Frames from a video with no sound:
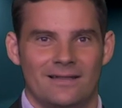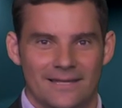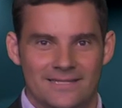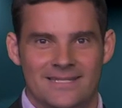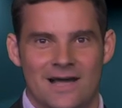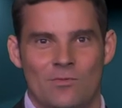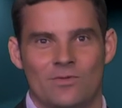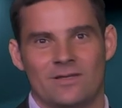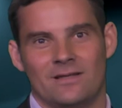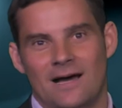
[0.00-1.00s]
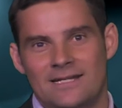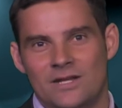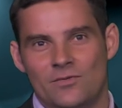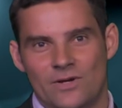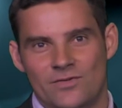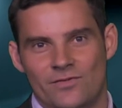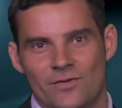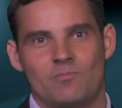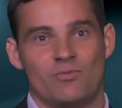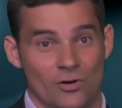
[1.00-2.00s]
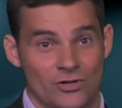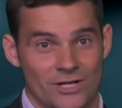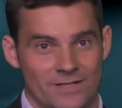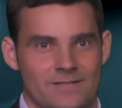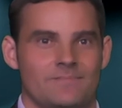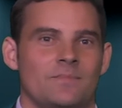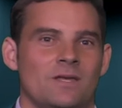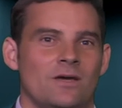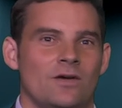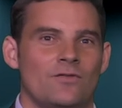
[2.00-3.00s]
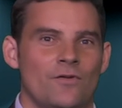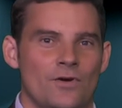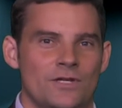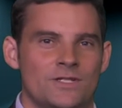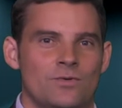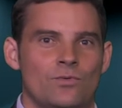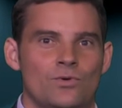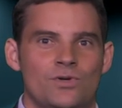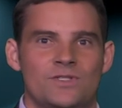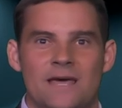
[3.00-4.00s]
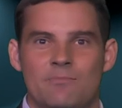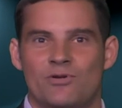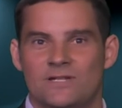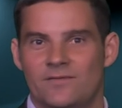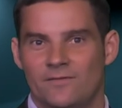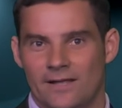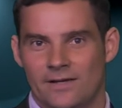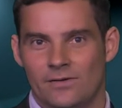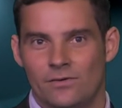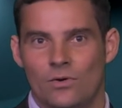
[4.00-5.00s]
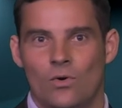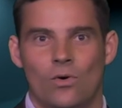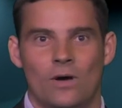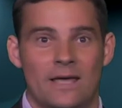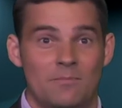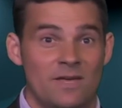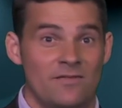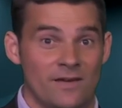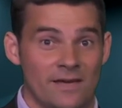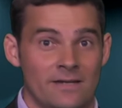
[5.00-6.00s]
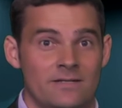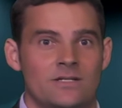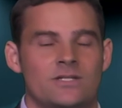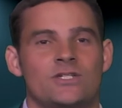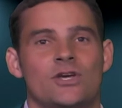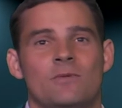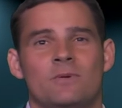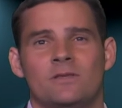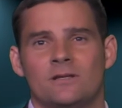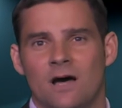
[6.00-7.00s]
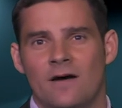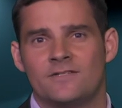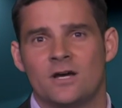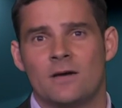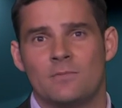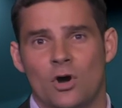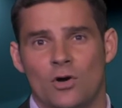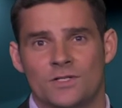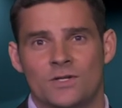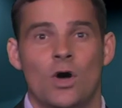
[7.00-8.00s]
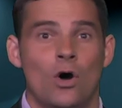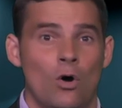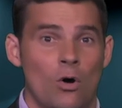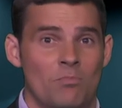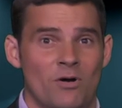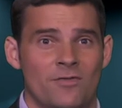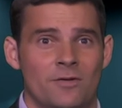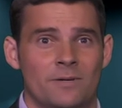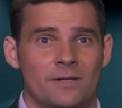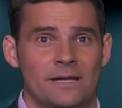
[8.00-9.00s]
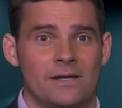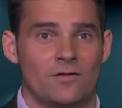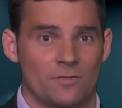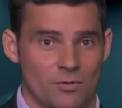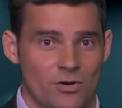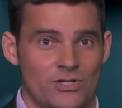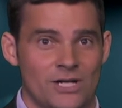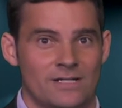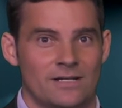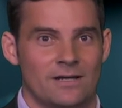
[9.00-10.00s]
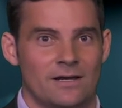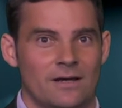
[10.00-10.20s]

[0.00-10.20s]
Let's start with a lighting retrofit project. First, we'll use net present value, or NPV, to determine the lifetime cost or profitability of the project.